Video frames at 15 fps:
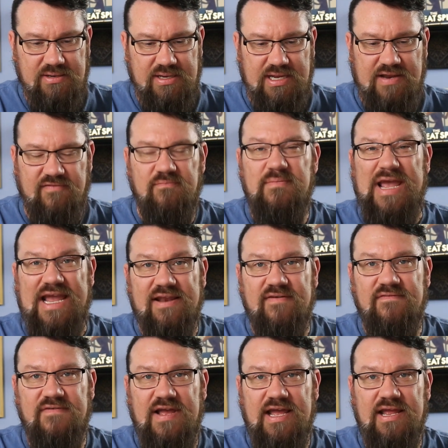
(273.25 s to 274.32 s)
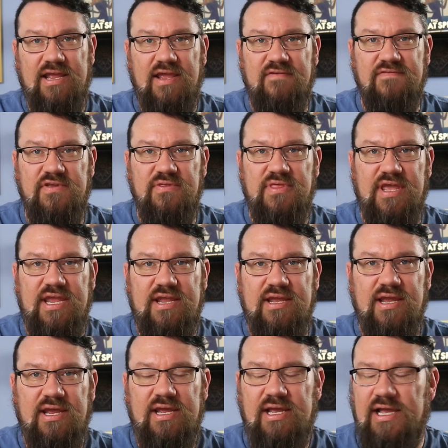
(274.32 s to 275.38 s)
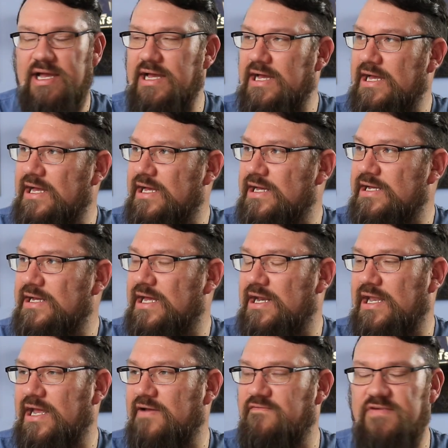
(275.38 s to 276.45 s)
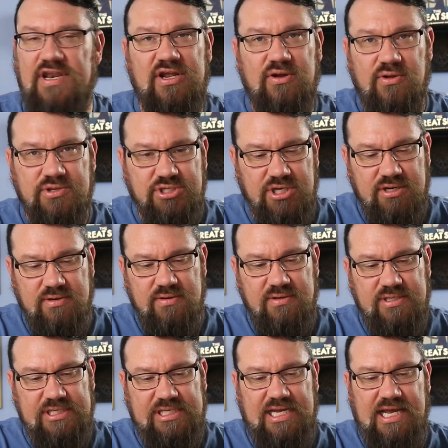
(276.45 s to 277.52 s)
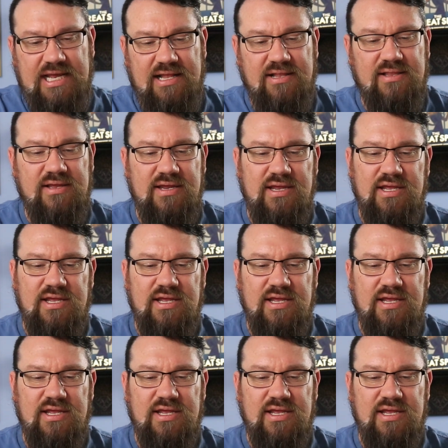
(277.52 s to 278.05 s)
kind of magnify, if you think kind of like viticulture style.